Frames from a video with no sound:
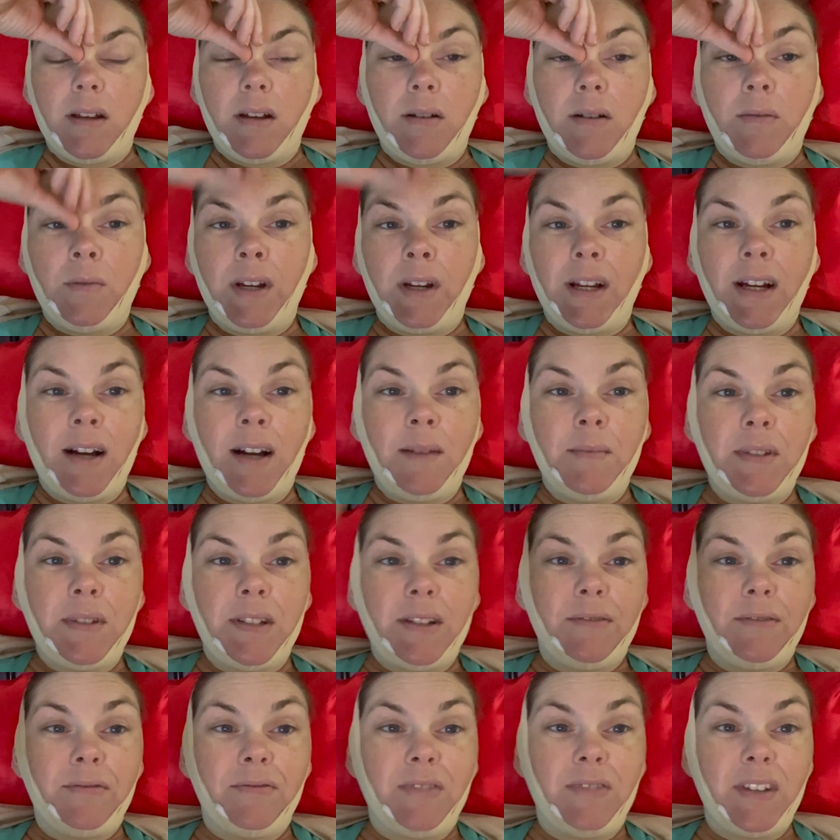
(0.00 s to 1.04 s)
when it comes
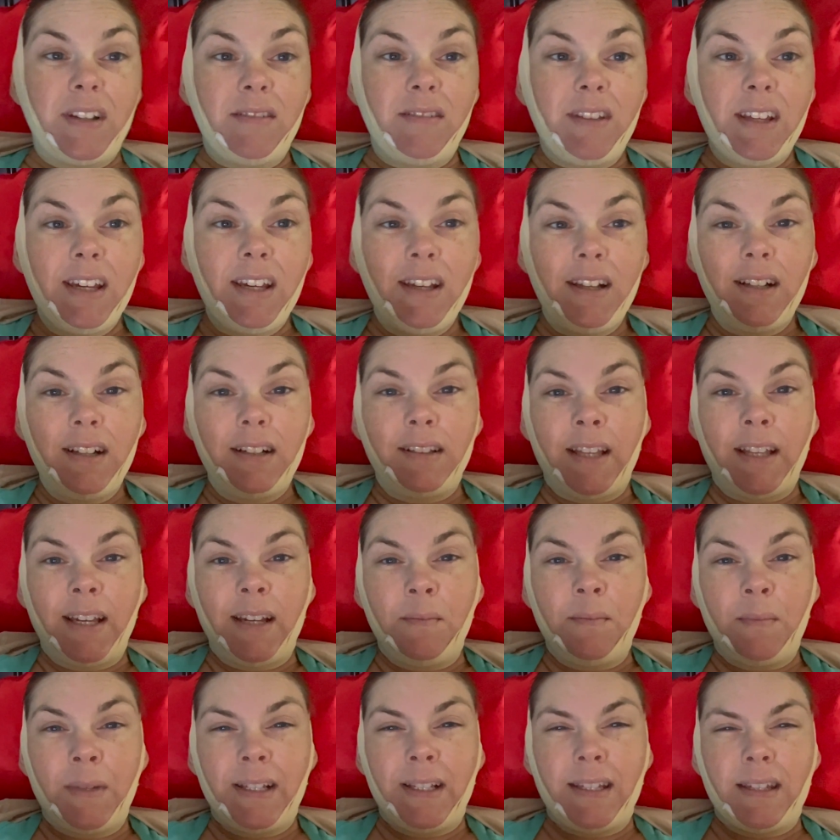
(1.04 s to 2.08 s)
to feeling like
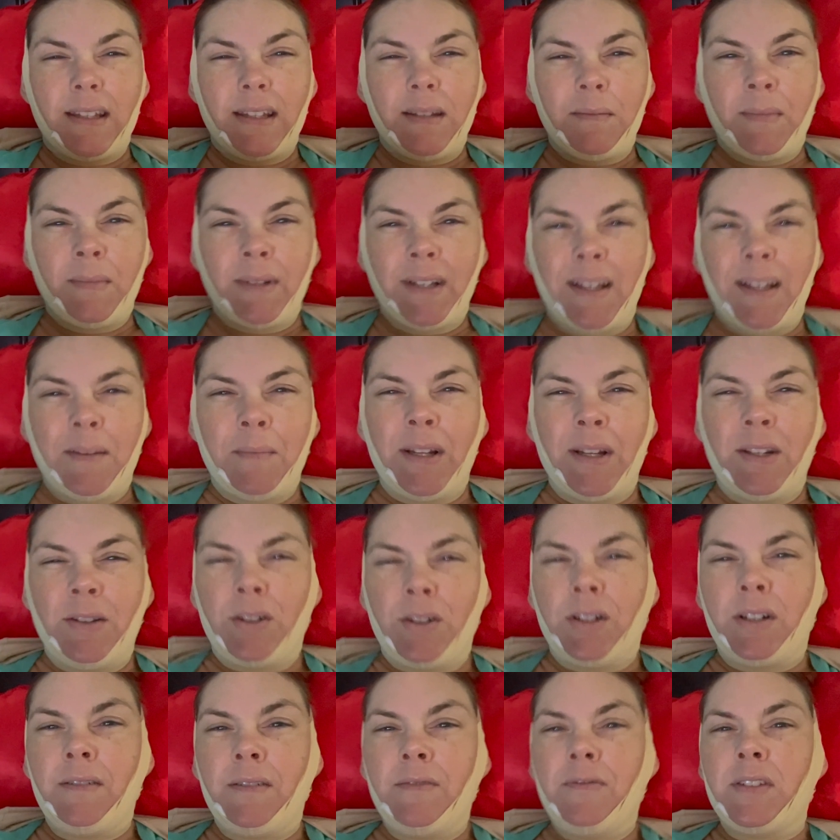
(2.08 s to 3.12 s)
my, like my
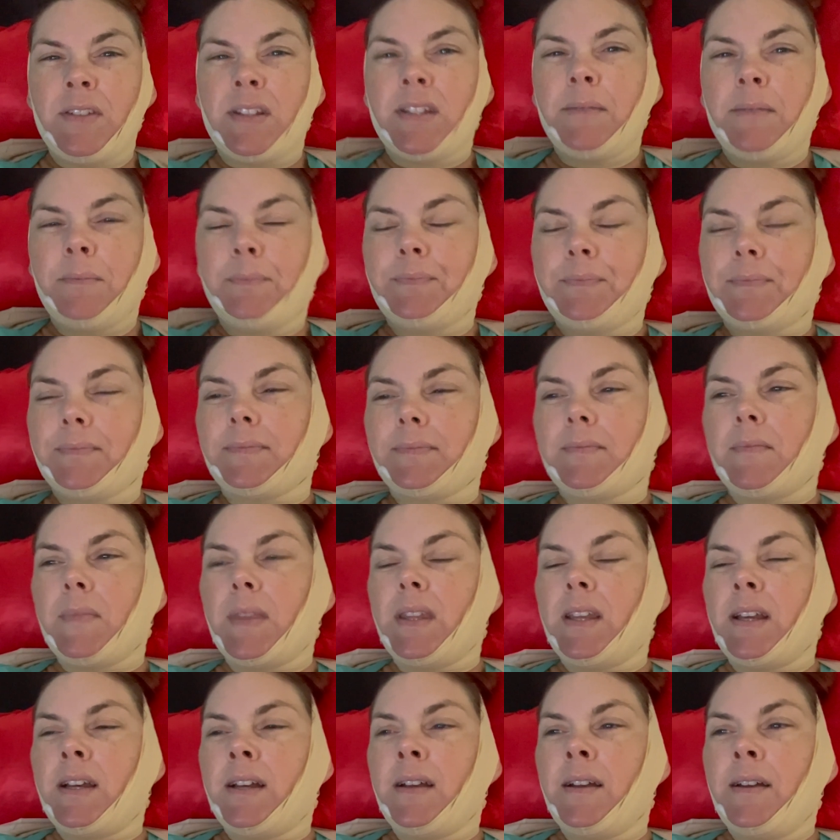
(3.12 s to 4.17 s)
nerves,
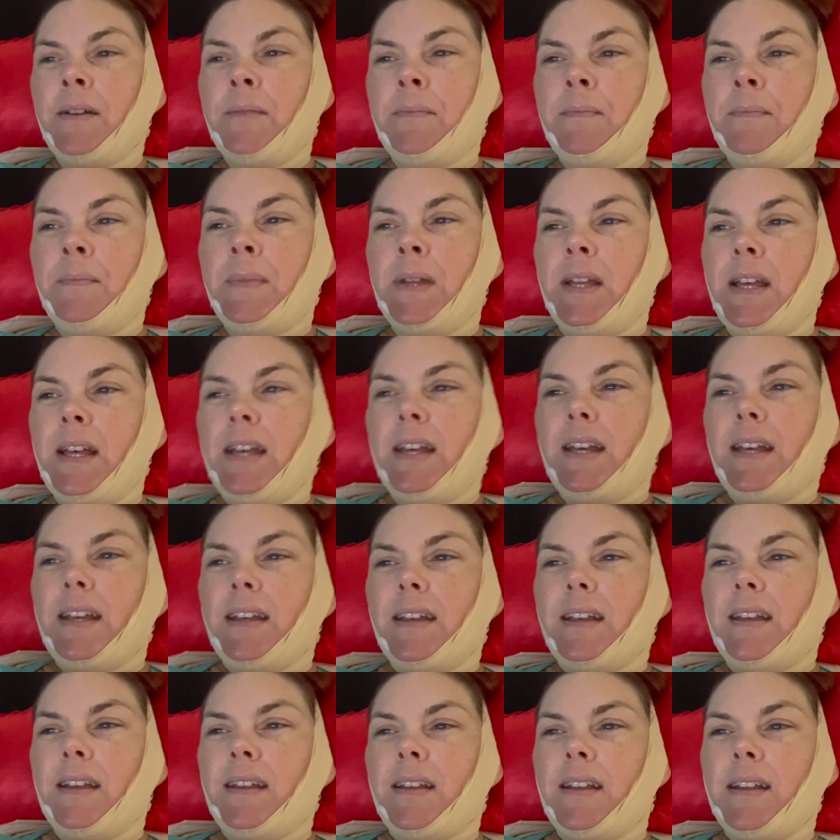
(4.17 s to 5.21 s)
um,
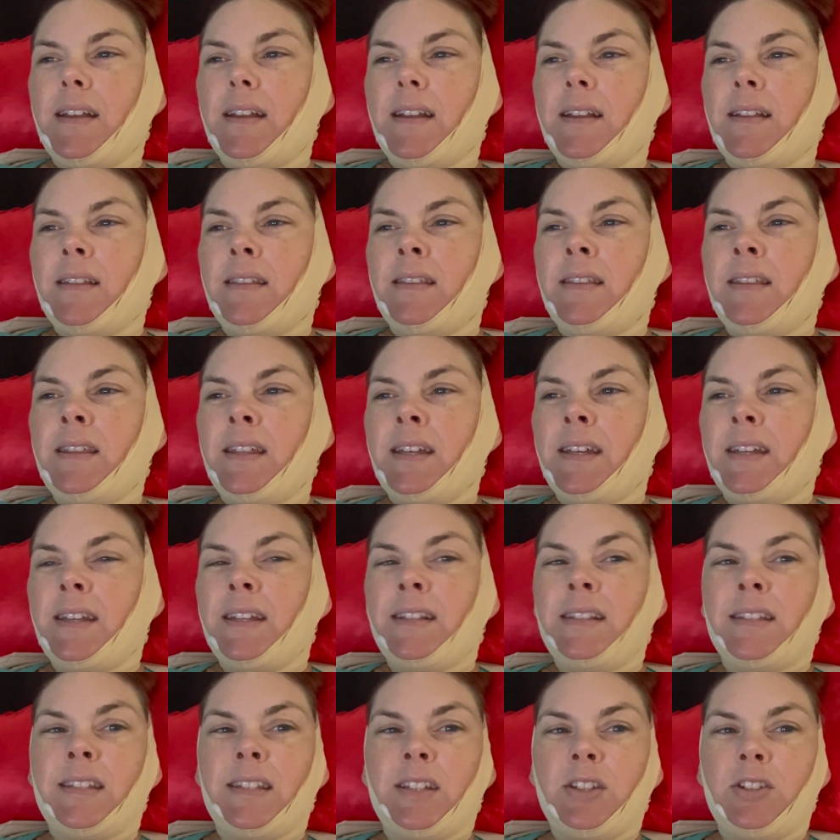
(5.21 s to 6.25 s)
the
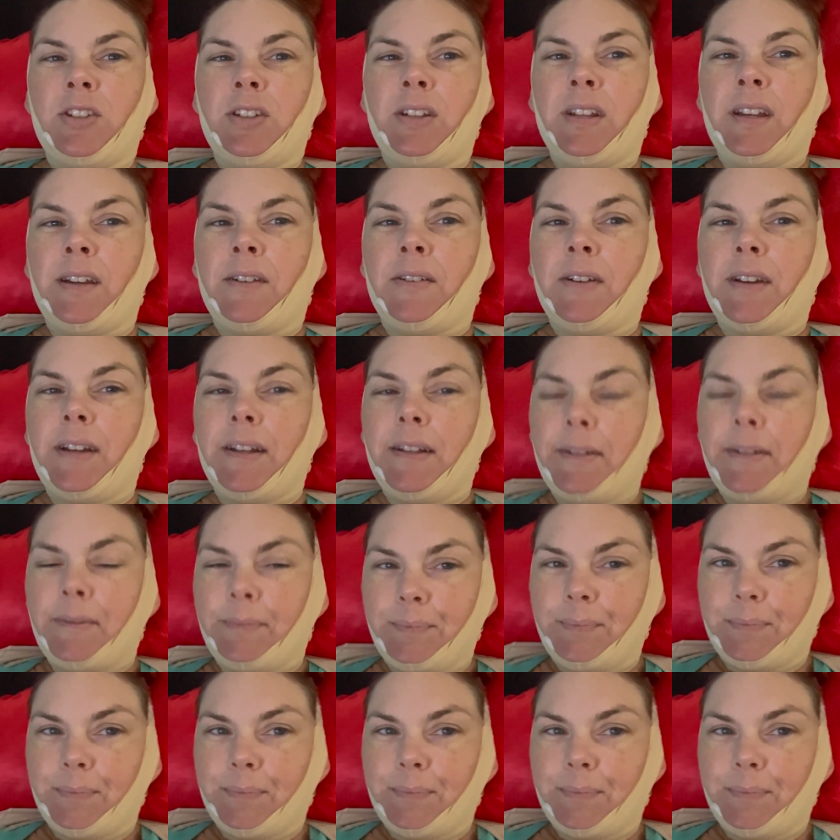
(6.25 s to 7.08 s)
incision area,